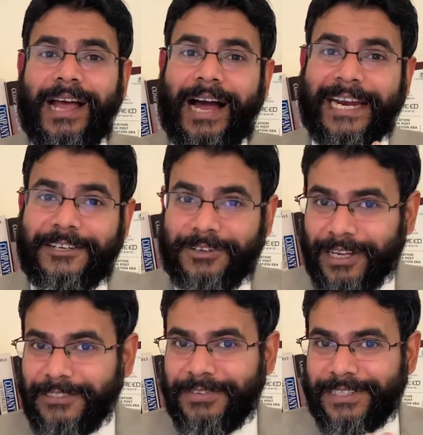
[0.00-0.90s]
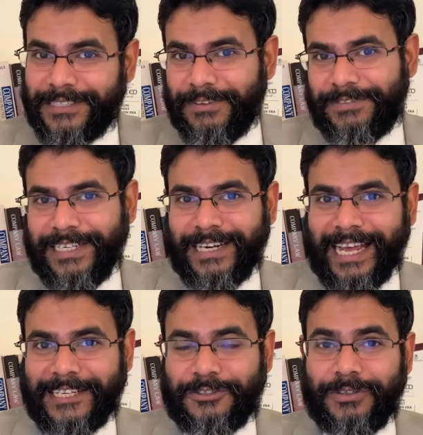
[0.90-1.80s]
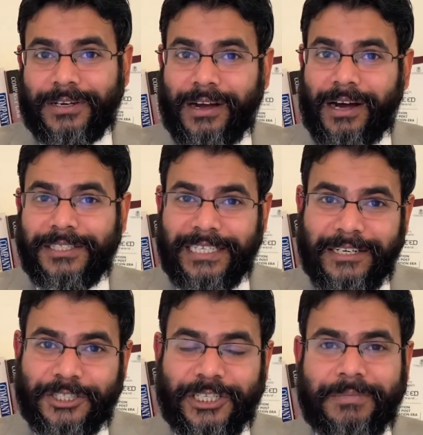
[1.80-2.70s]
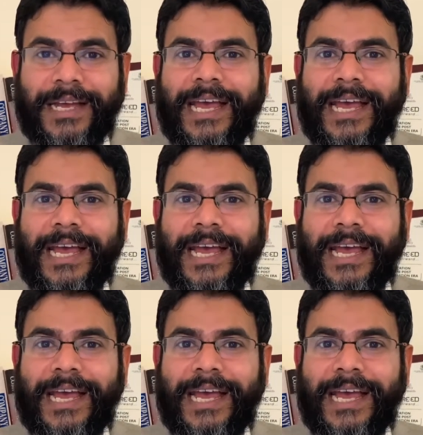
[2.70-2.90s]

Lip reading: I transfer this 15 lakhs to the car dealership